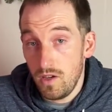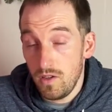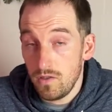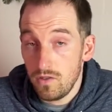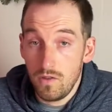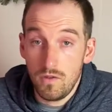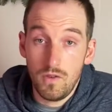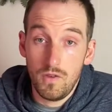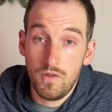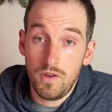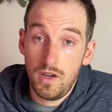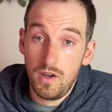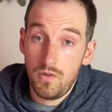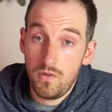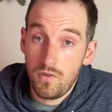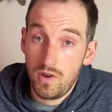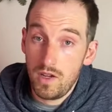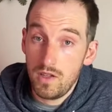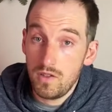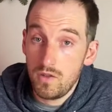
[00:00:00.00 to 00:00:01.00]
So if you have any
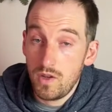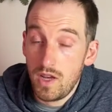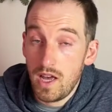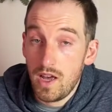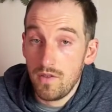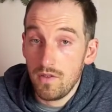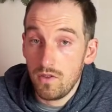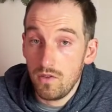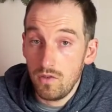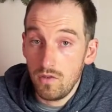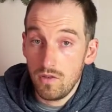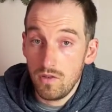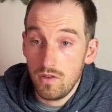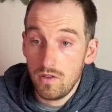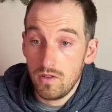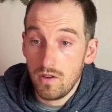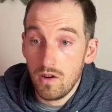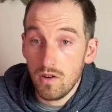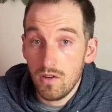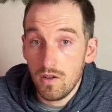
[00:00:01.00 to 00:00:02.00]
friends who have a gluten
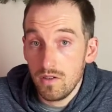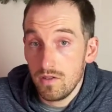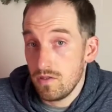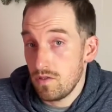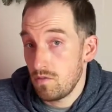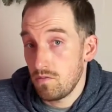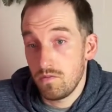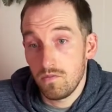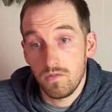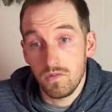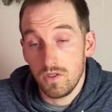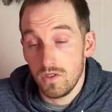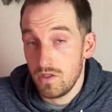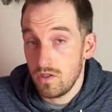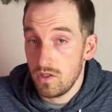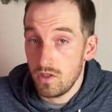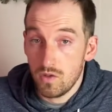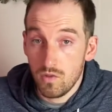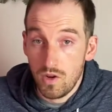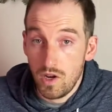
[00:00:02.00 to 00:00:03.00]
intolerance, this
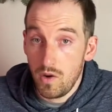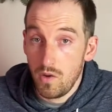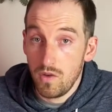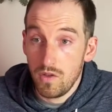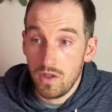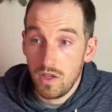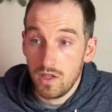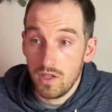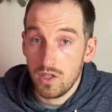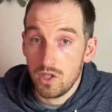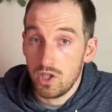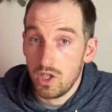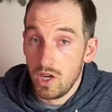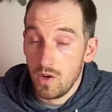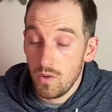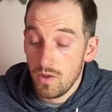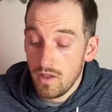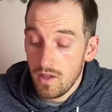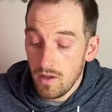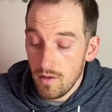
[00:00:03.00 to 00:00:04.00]
is a great thing to share
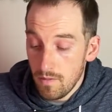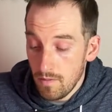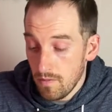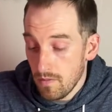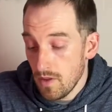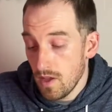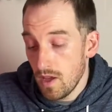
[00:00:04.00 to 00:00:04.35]
with them.